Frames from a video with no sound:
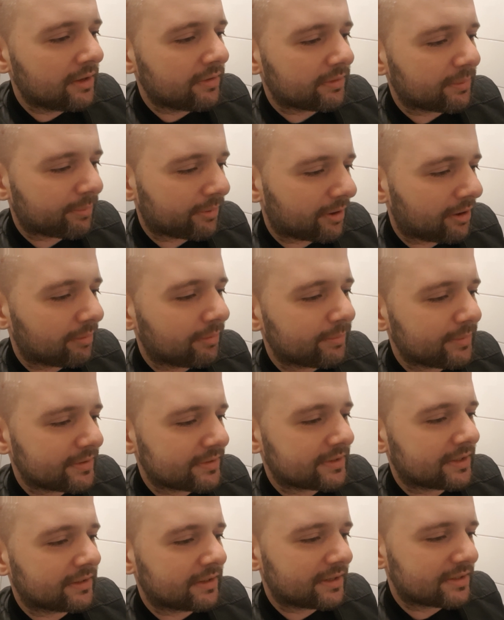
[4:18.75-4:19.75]
The problem
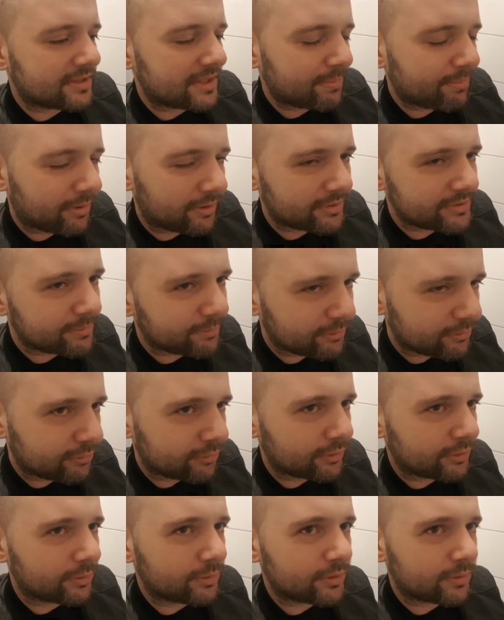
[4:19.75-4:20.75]
is that it's impossible
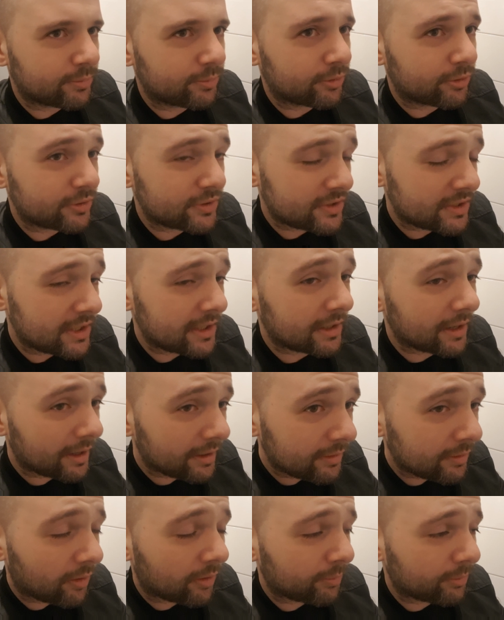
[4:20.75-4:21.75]
for you to foresee,
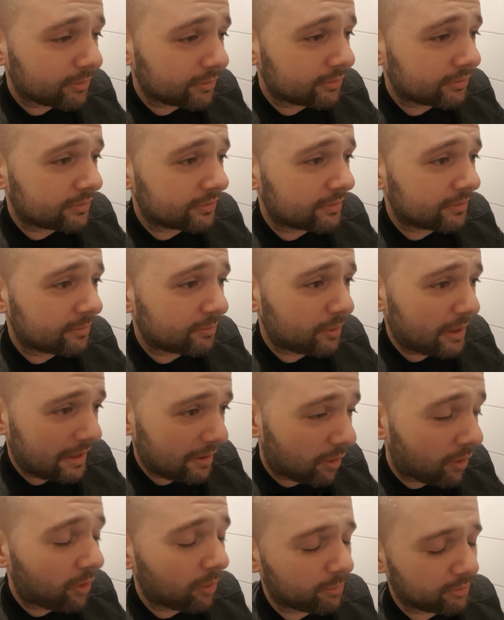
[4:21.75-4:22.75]
almost,
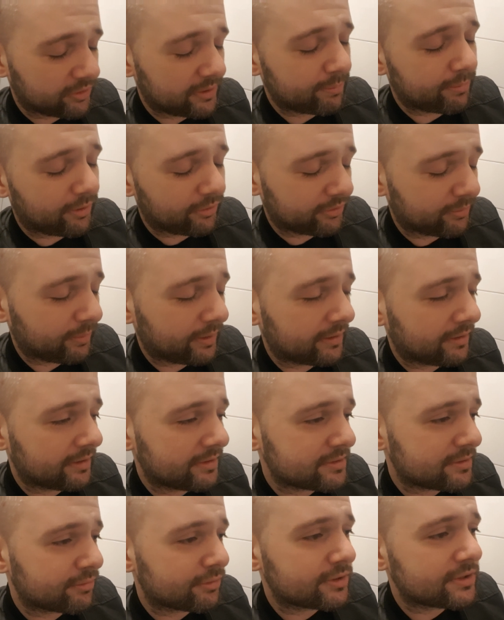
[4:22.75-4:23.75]
almost impossible at
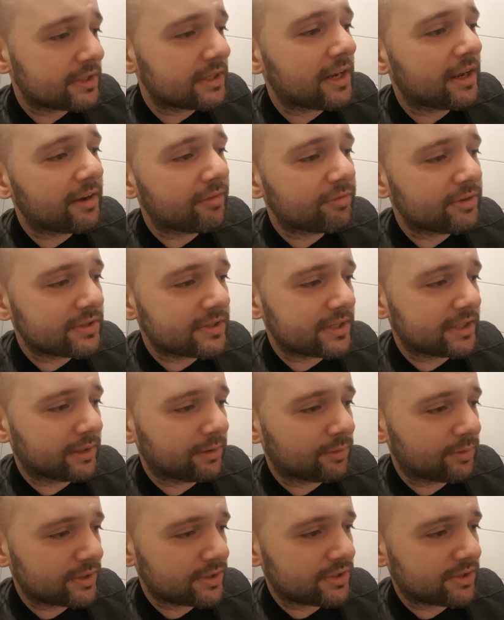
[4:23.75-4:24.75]
least, to foresee every
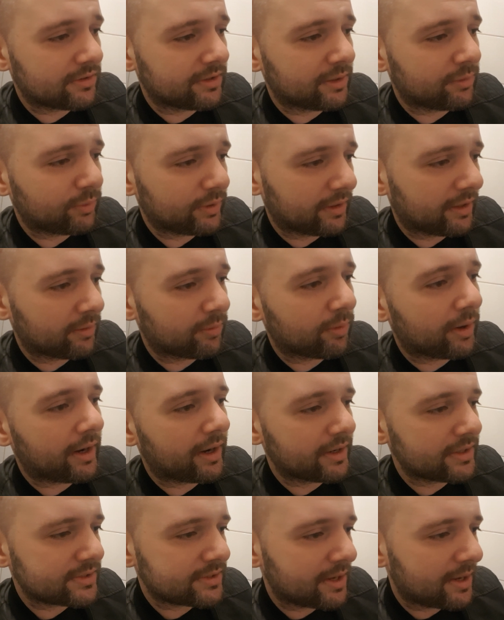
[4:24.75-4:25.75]
single question that will
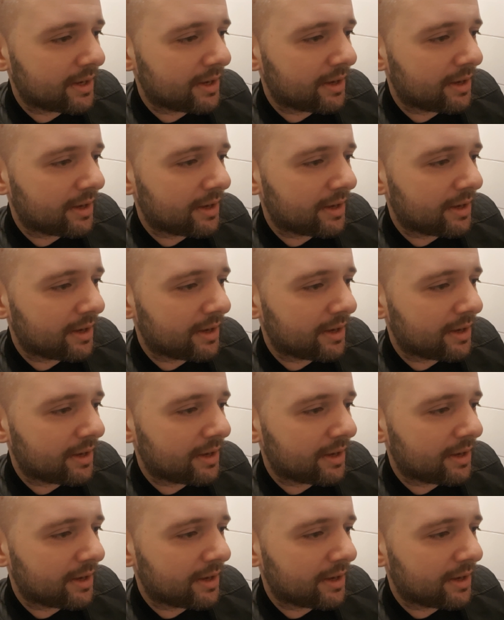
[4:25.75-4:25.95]
arise